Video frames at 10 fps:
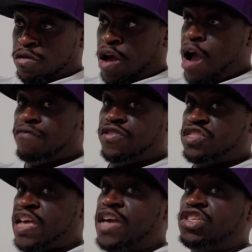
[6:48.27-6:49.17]

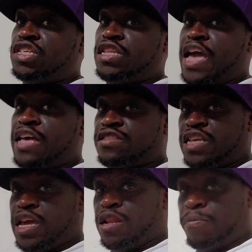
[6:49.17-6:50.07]
conversation as
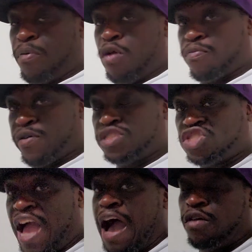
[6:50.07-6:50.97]
the inappropriate
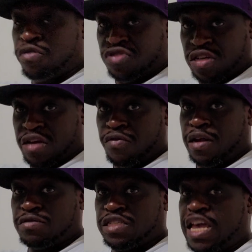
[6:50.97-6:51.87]
showers. You get what
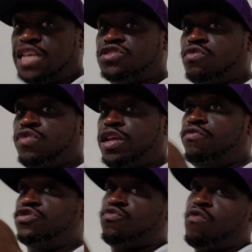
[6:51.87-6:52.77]
I'm saying? So when it
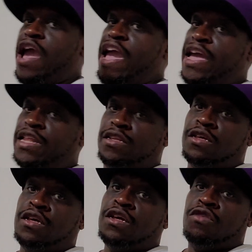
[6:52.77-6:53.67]
was read,
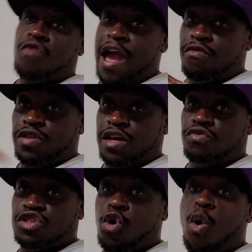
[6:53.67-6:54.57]
right, when it
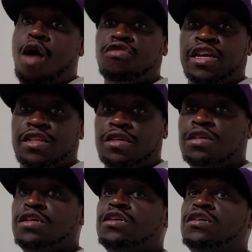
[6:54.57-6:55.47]
was quoted
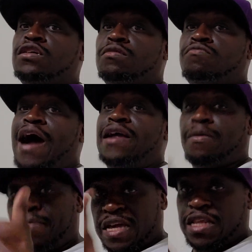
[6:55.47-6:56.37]
by the
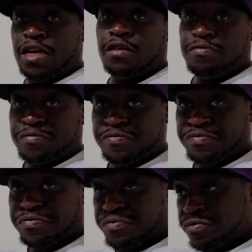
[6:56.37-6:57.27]
media,
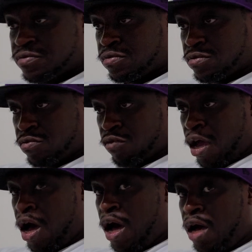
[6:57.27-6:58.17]

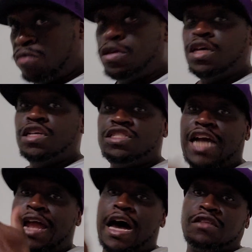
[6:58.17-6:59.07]

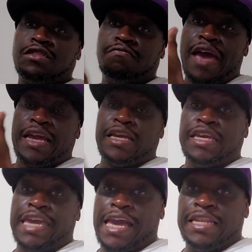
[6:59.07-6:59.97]
shout out to Megyn
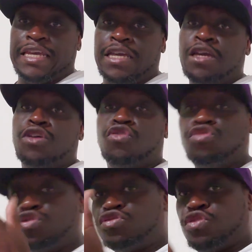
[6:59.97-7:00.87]
Kelly, who
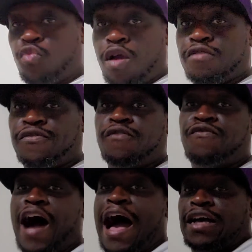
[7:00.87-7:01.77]
used to work for
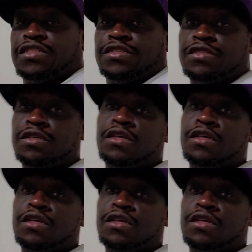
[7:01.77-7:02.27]
Fox,